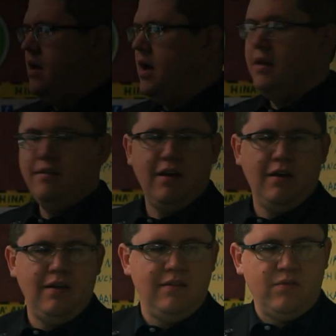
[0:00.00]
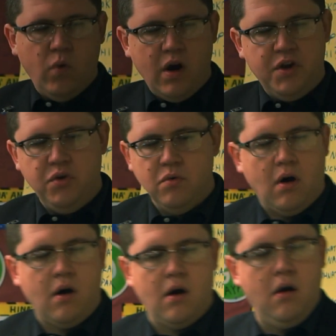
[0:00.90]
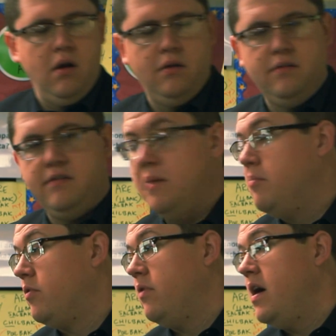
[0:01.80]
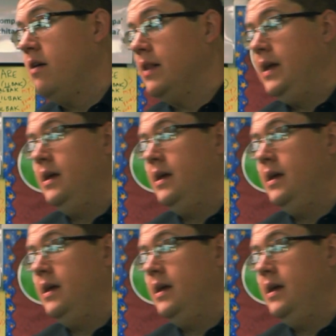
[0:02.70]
Unta is where you are temporarily,